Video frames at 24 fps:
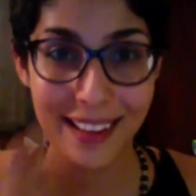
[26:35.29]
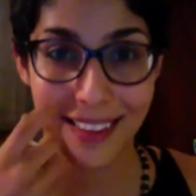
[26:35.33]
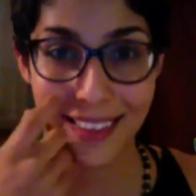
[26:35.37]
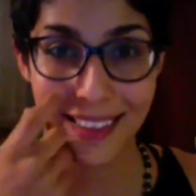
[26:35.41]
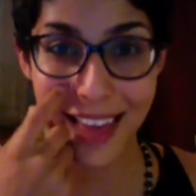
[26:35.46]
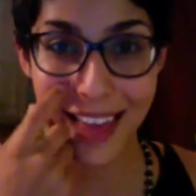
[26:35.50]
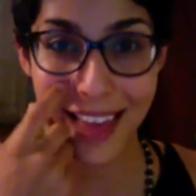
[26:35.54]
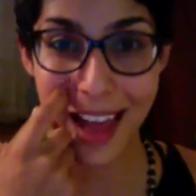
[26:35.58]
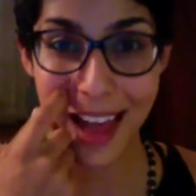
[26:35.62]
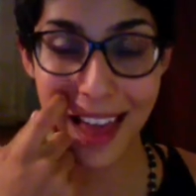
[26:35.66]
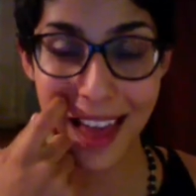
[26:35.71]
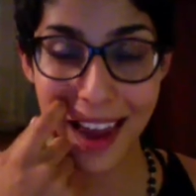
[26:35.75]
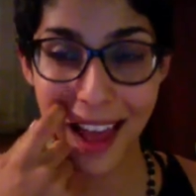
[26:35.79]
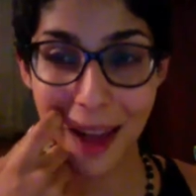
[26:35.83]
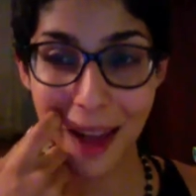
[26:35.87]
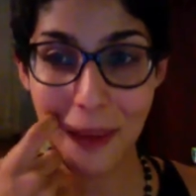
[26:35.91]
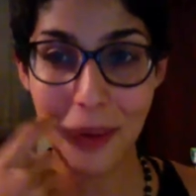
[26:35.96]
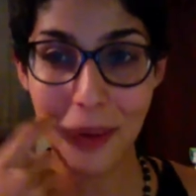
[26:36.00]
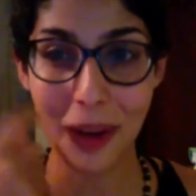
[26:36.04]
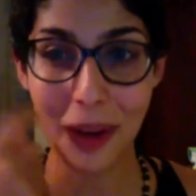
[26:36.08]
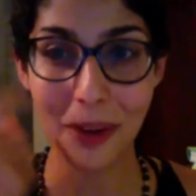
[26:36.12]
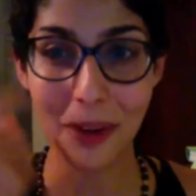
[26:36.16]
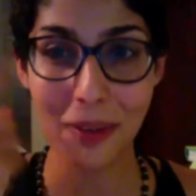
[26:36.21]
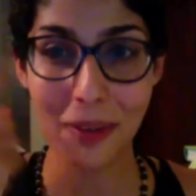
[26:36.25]
that I
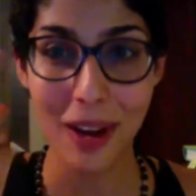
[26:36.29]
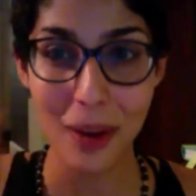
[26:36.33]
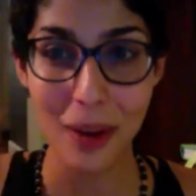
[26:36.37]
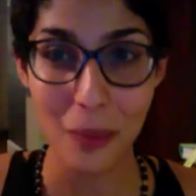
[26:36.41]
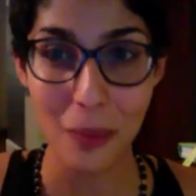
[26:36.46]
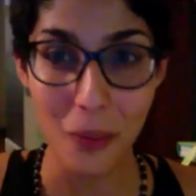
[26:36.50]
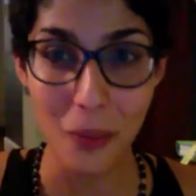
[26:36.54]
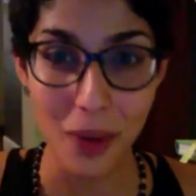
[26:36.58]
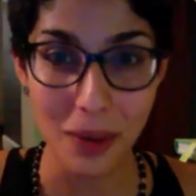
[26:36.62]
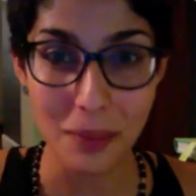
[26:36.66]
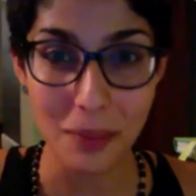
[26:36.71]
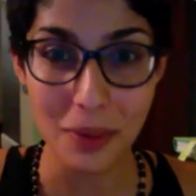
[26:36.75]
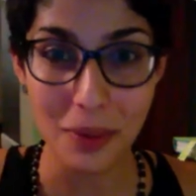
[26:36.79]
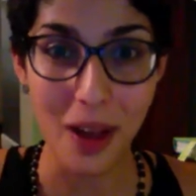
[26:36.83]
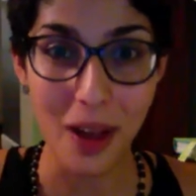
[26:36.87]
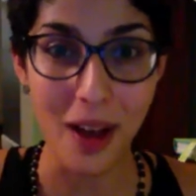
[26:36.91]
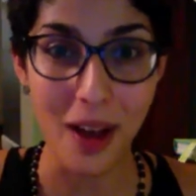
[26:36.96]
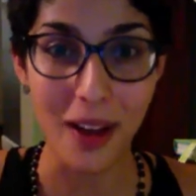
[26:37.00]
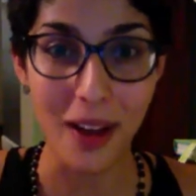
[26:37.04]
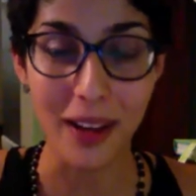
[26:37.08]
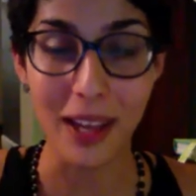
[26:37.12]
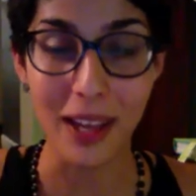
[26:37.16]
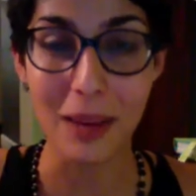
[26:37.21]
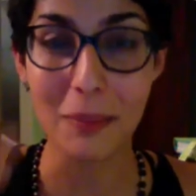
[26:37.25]
want to write one
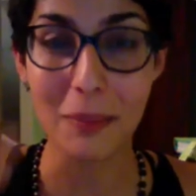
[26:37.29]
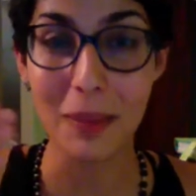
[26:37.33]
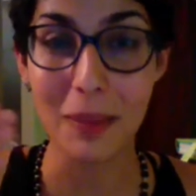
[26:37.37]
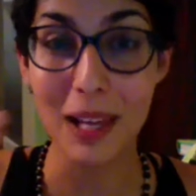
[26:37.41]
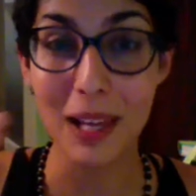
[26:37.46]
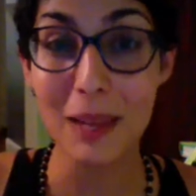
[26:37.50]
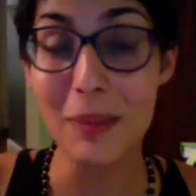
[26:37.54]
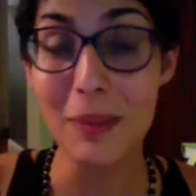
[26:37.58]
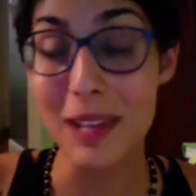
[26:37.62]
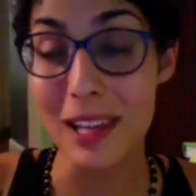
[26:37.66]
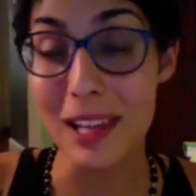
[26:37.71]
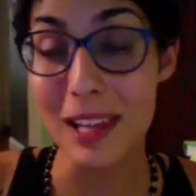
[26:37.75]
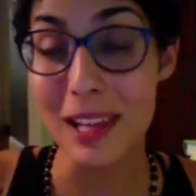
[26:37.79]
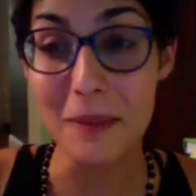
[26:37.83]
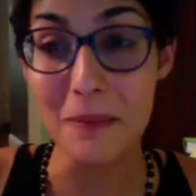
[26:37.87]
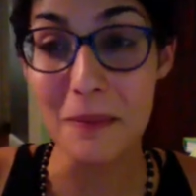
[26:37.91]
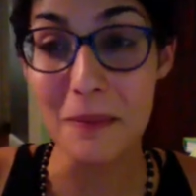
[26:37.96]
blog. And maybe